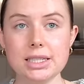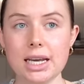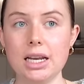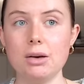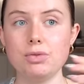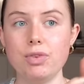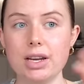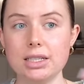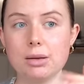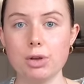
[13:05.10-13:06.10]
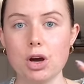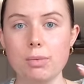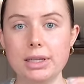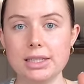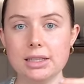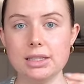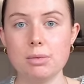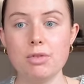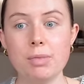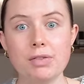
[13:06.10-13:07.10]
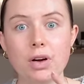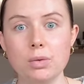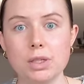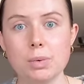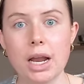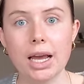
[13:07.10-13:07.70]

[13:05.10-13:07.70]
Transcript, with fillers: until I was reading some of the comments and some of my followers were